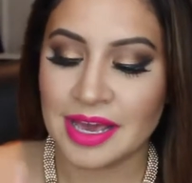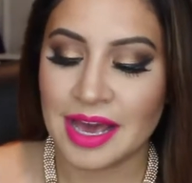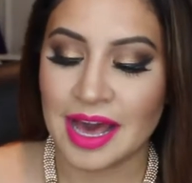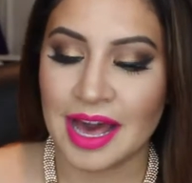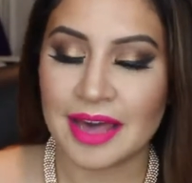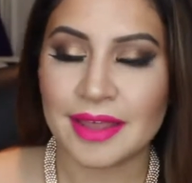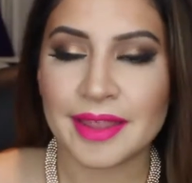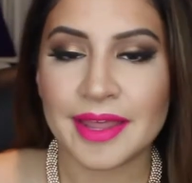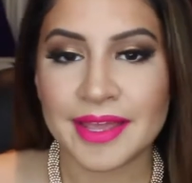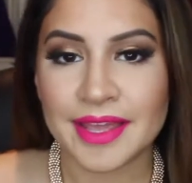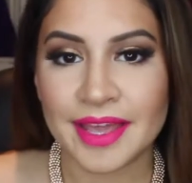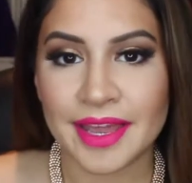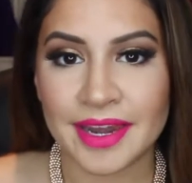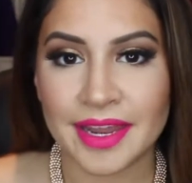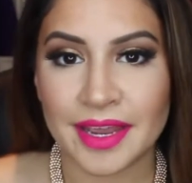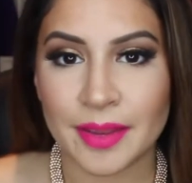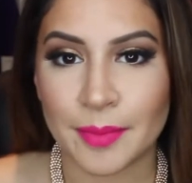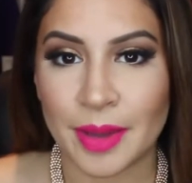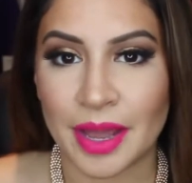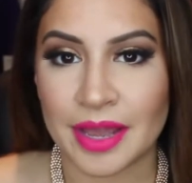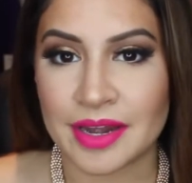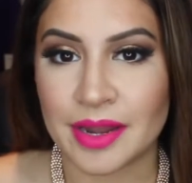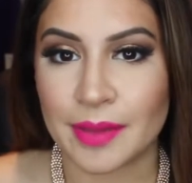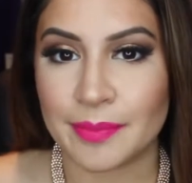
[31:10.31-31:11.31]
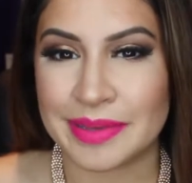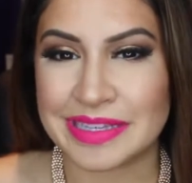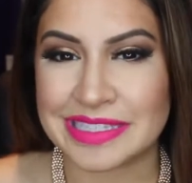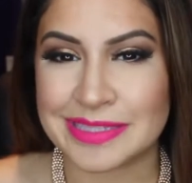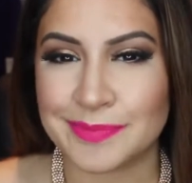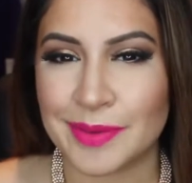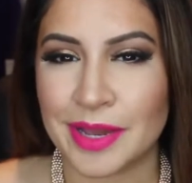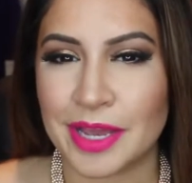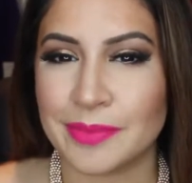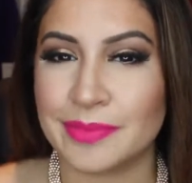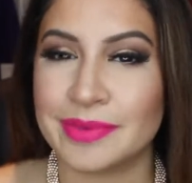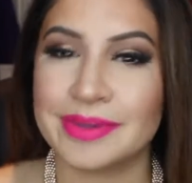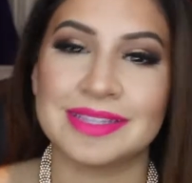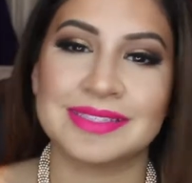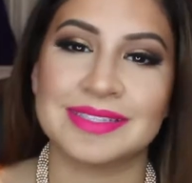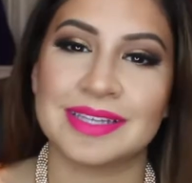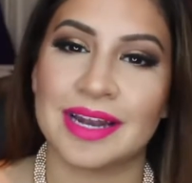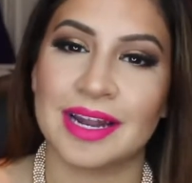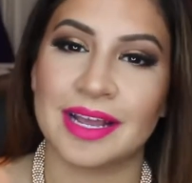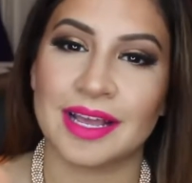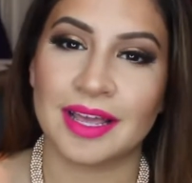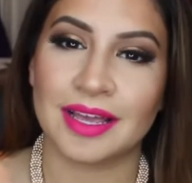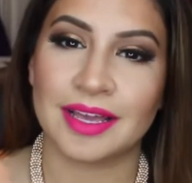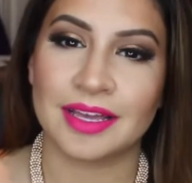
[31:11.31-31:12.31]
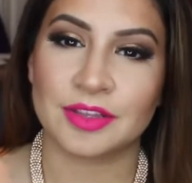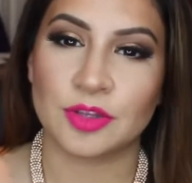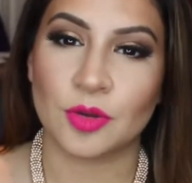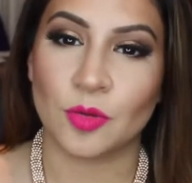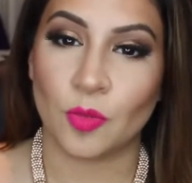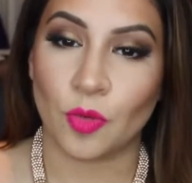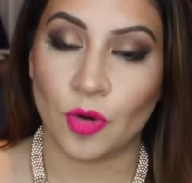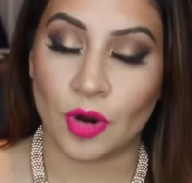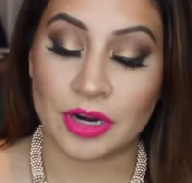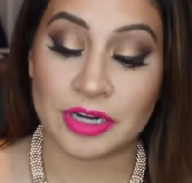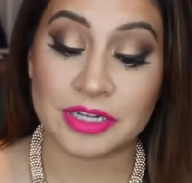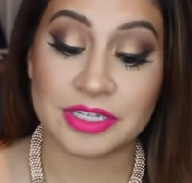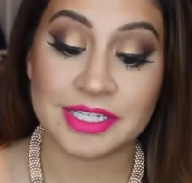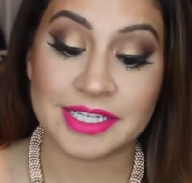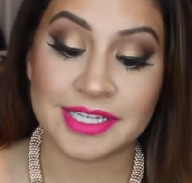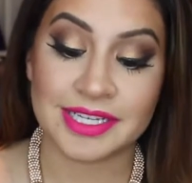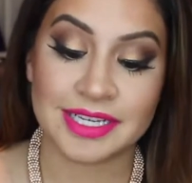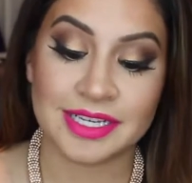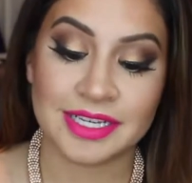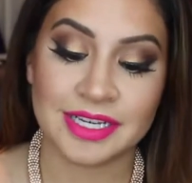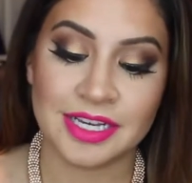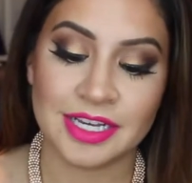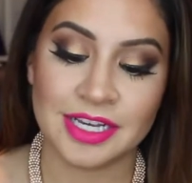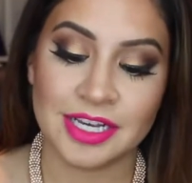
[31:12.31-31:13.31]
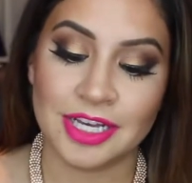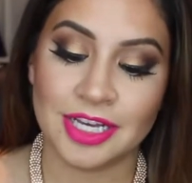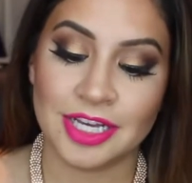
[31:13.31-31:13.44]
I like getting mine at Best Buy because then I could get the warranty.